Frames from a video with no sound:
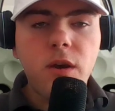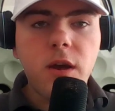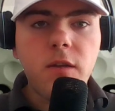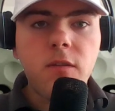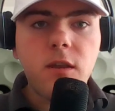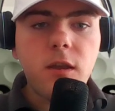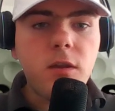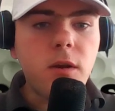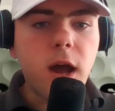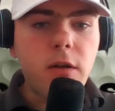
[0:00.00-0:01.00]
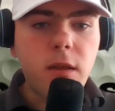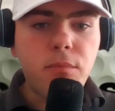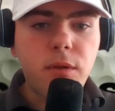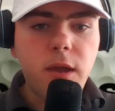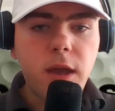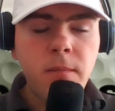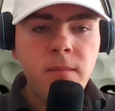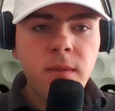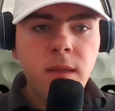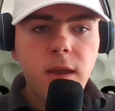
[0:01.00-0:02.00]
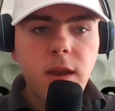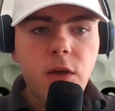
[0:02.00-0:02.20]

I got to see, how they play and